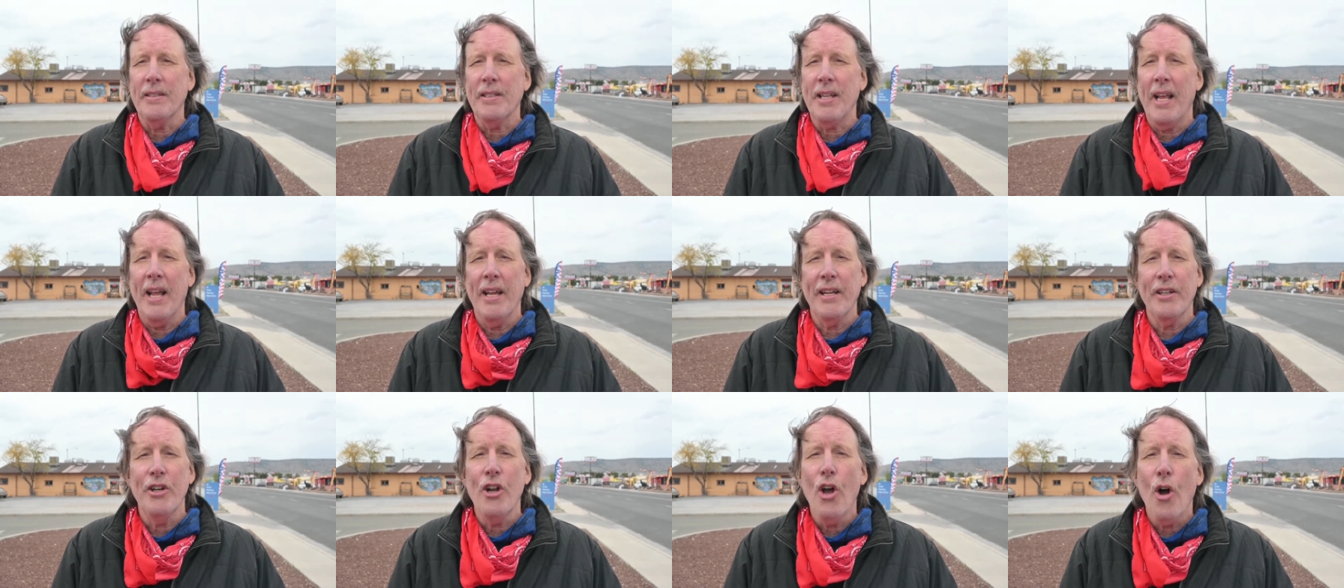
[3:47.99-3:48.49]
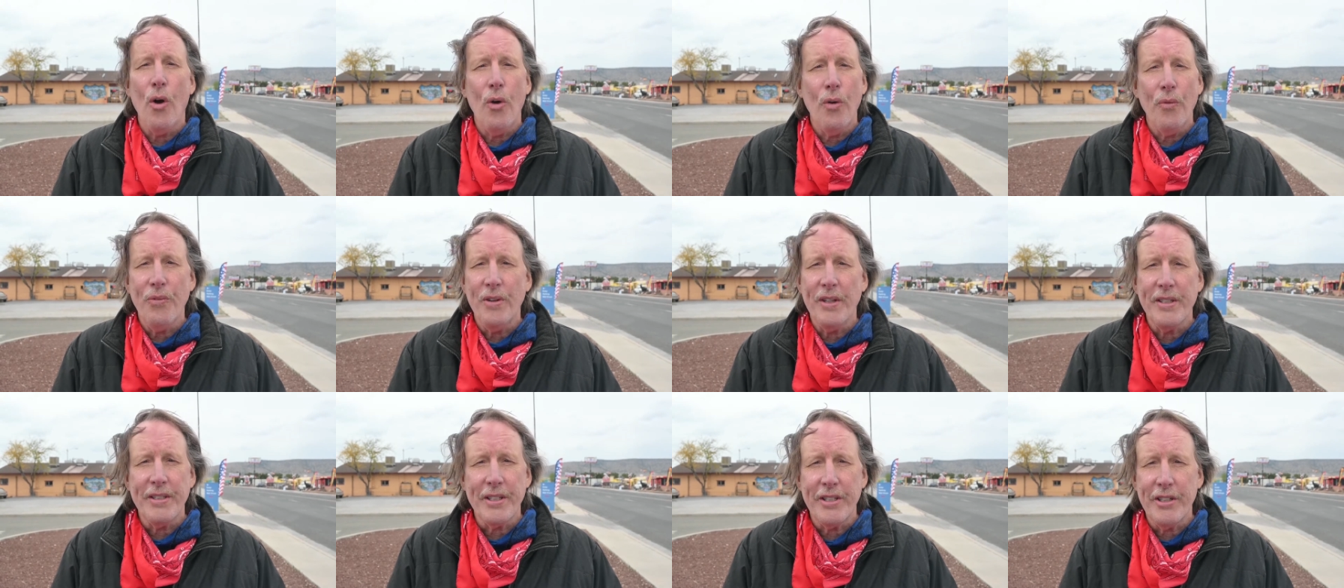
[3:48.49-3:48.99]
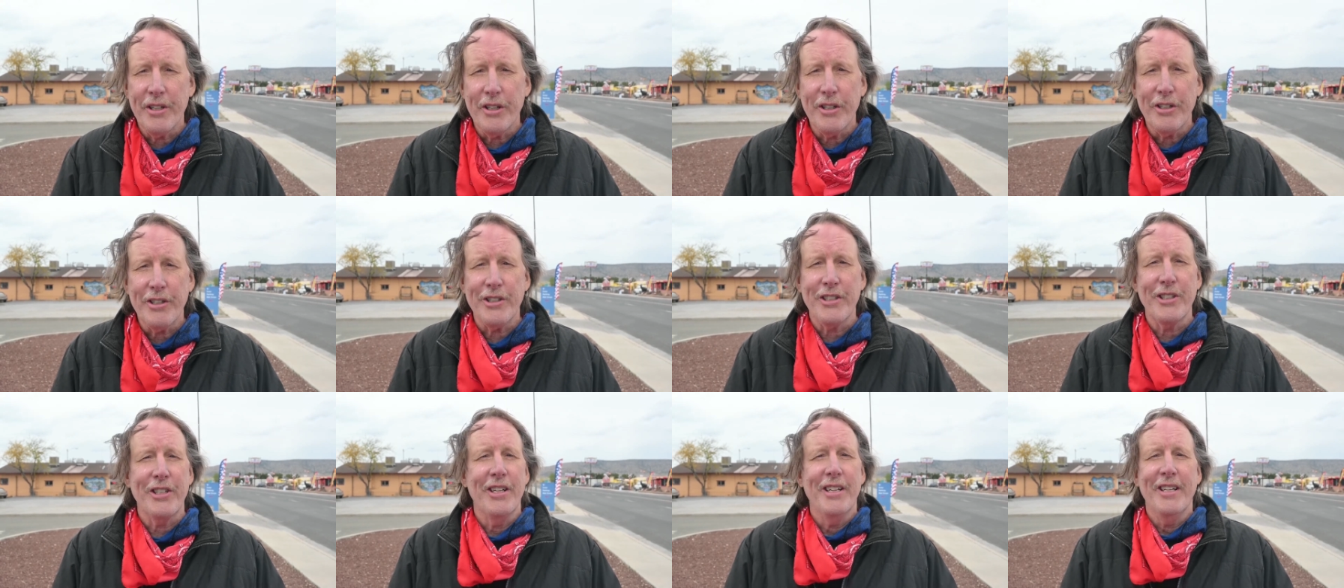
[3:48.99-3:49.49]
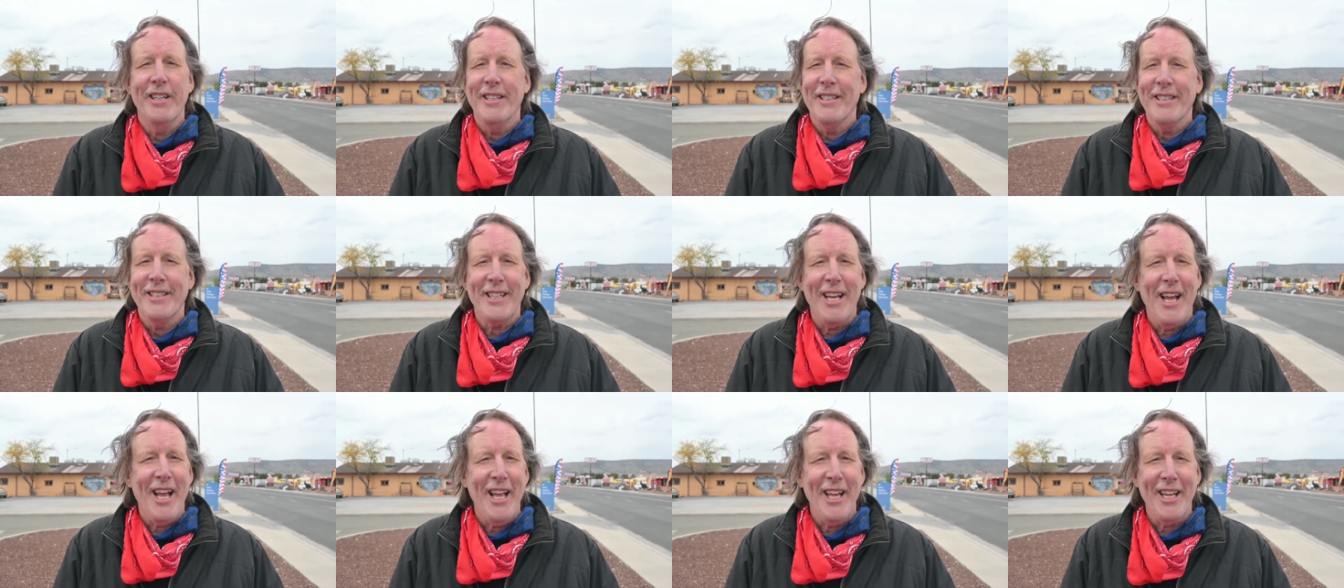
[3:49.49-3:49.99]
saying no visitors,
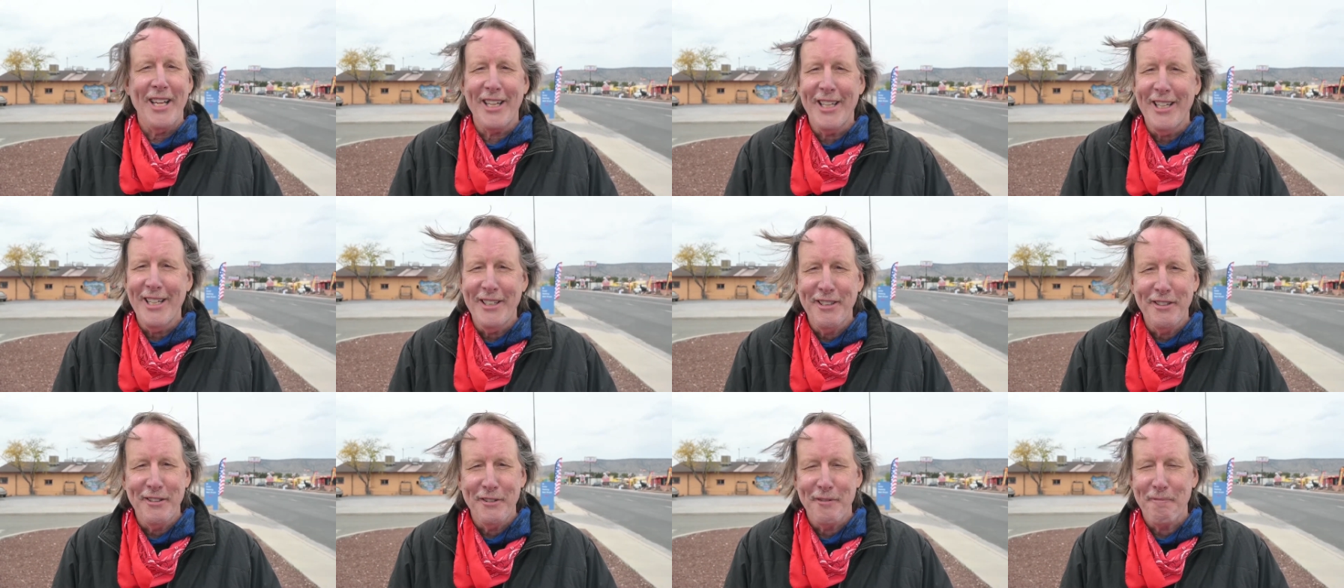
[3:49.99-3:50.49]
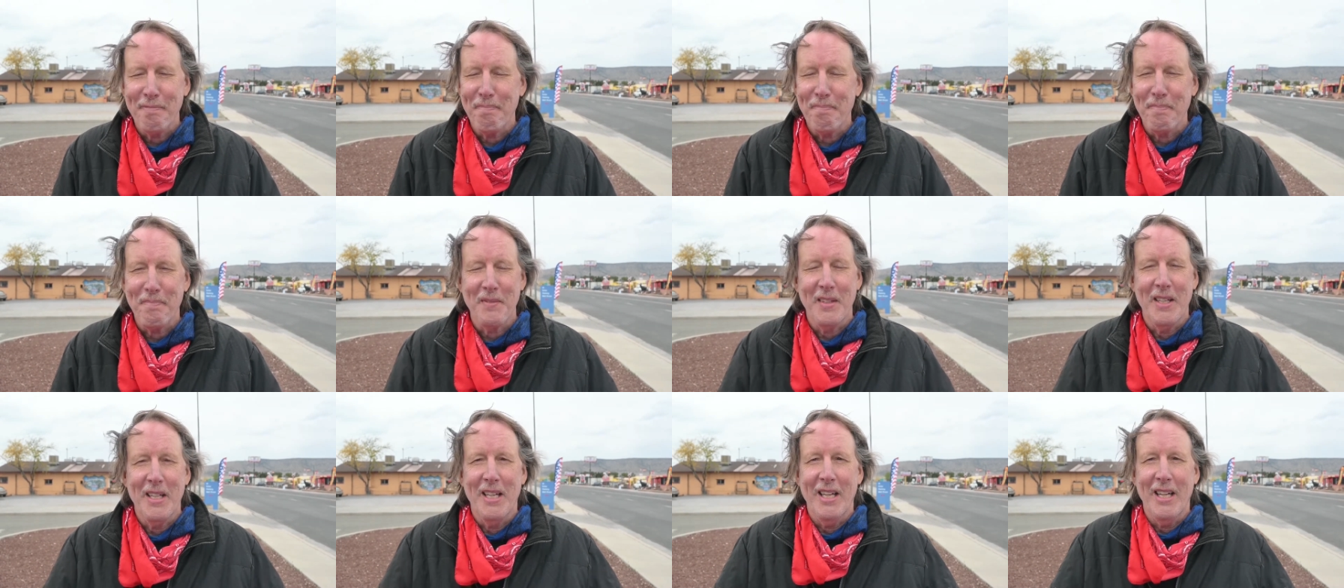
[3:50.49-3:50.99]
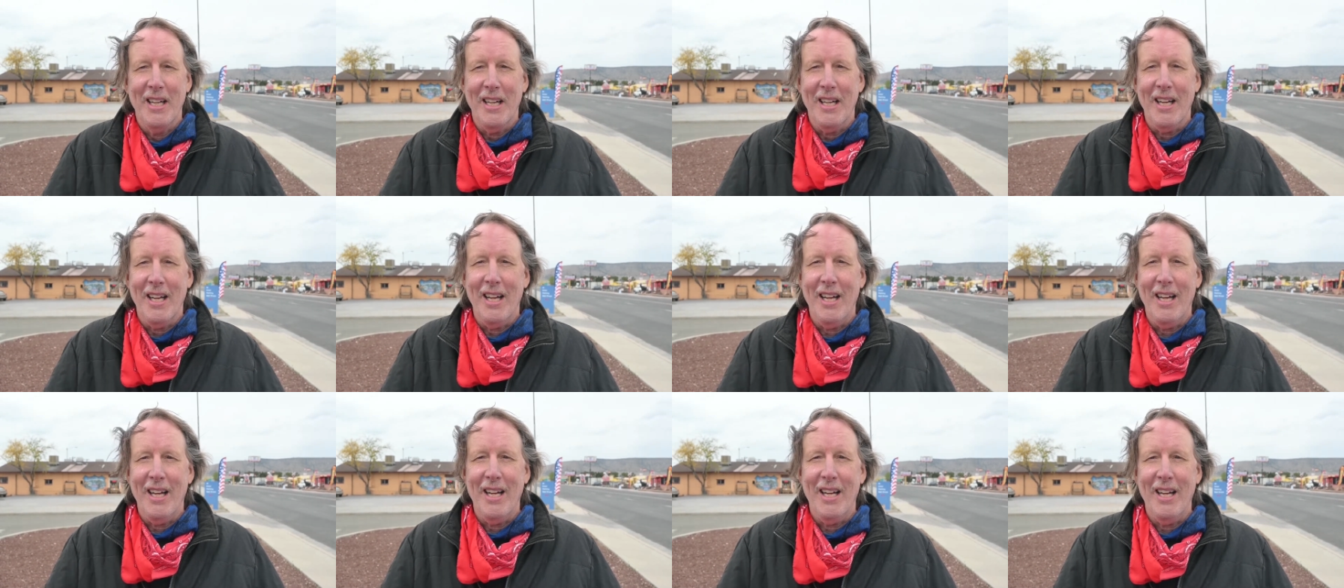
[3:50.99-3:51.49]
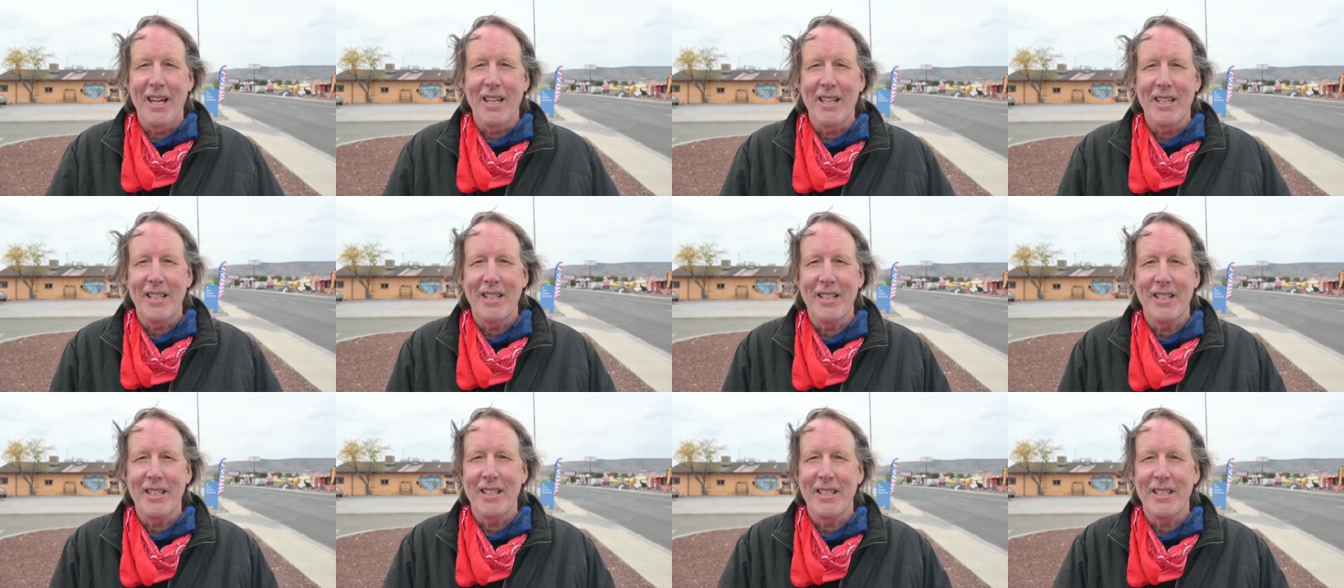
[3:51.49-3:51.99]
saying, uh,
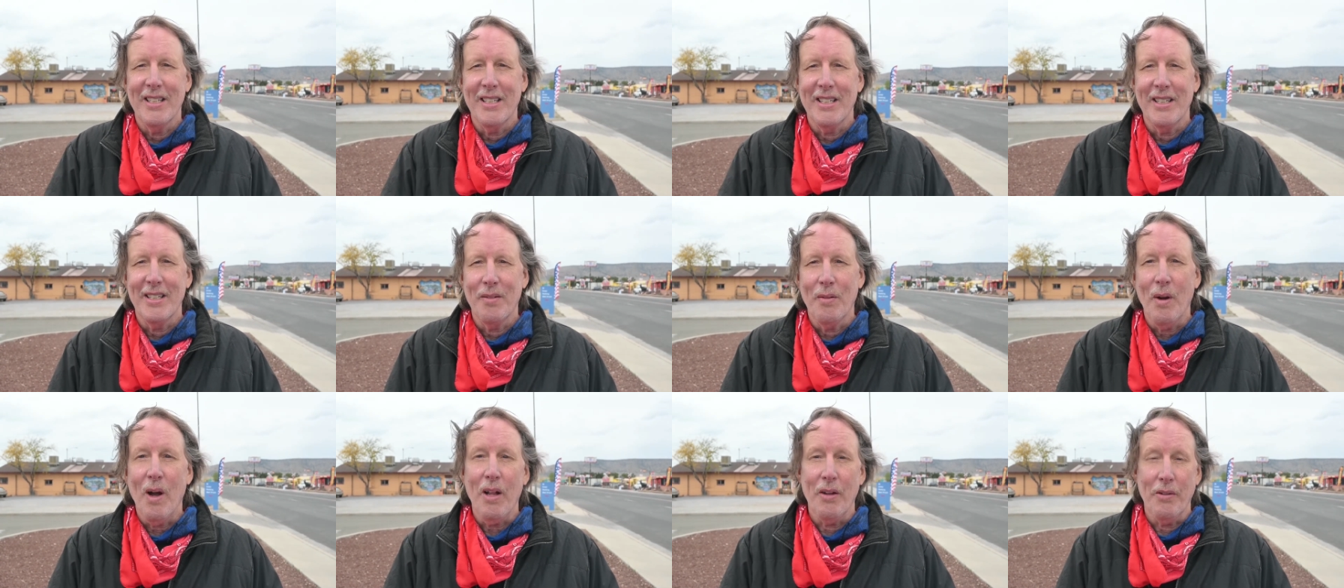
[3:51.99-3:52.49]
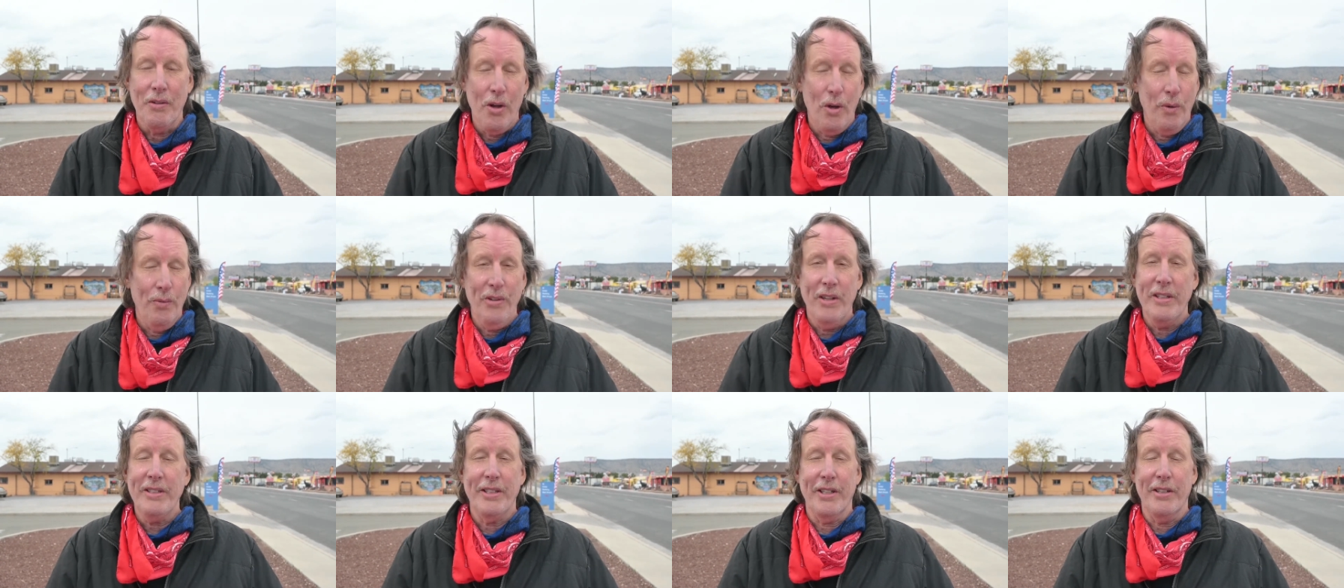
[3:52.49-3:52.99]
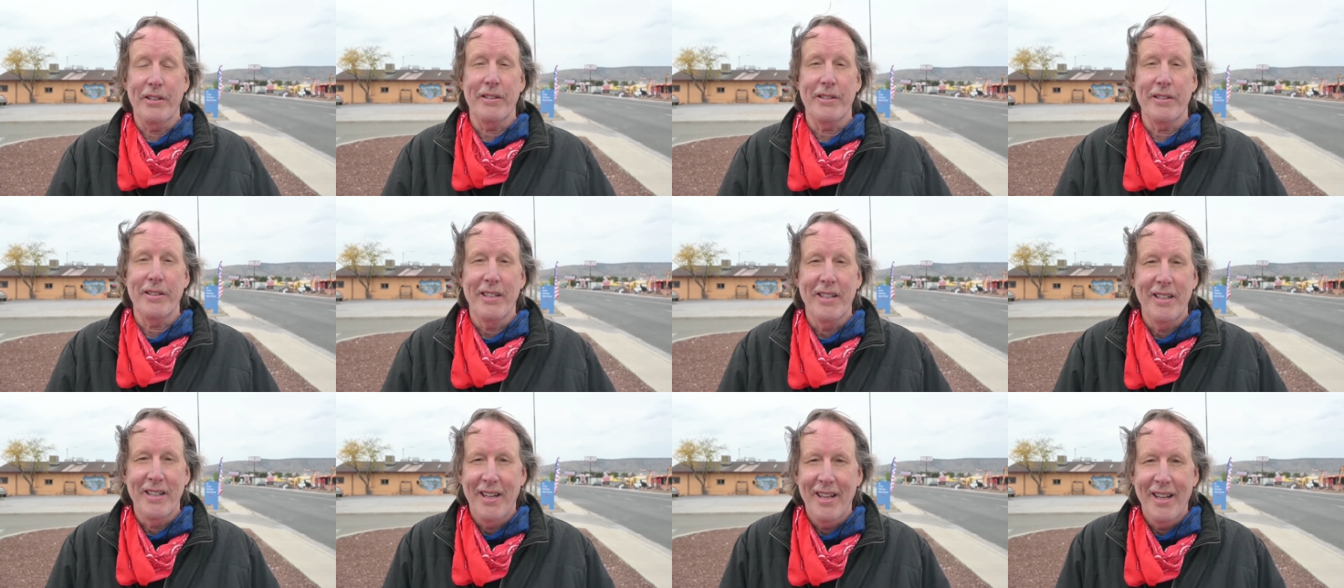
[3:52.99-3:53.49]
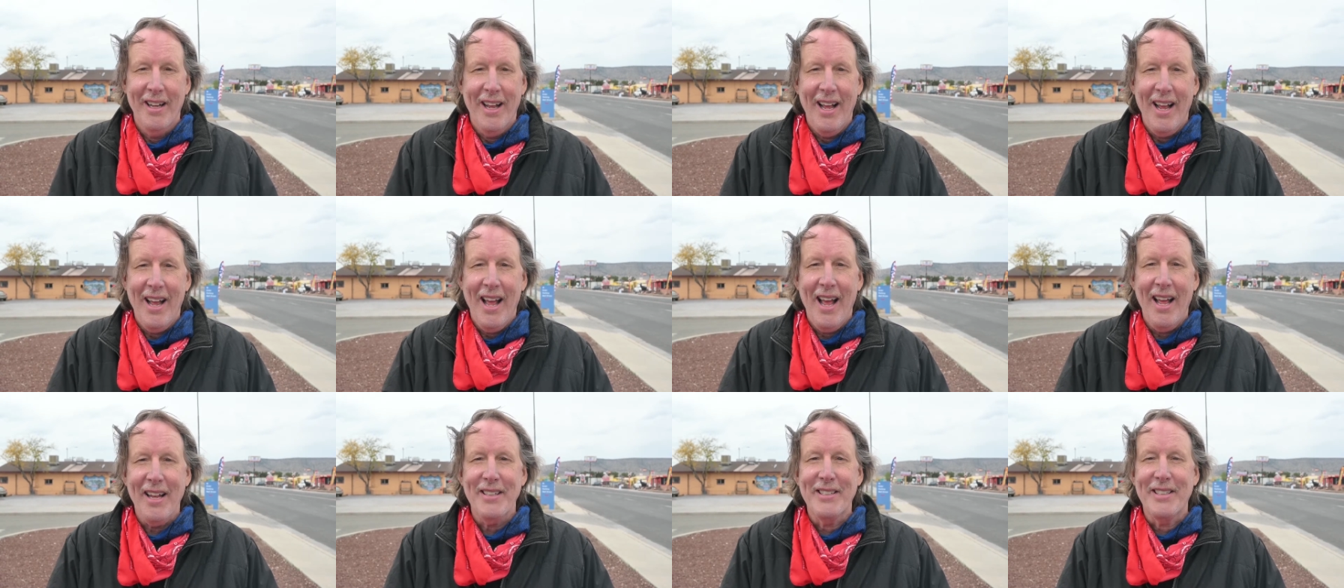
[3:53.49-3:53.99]
well, oh, no visitors.
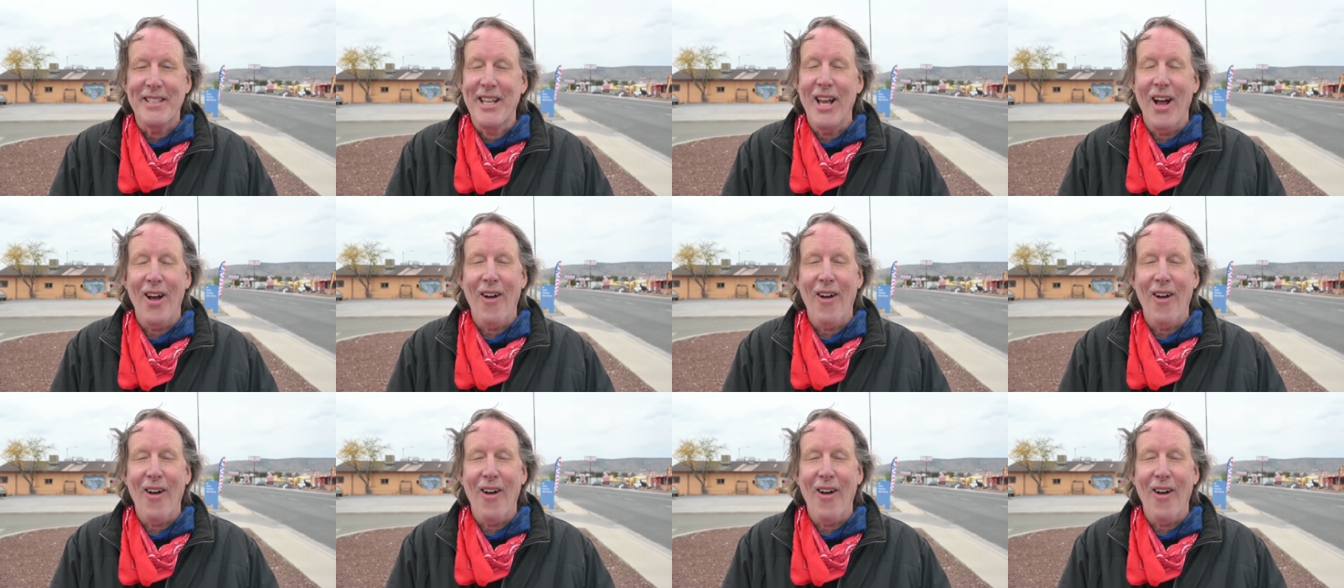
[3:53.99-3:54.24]
And so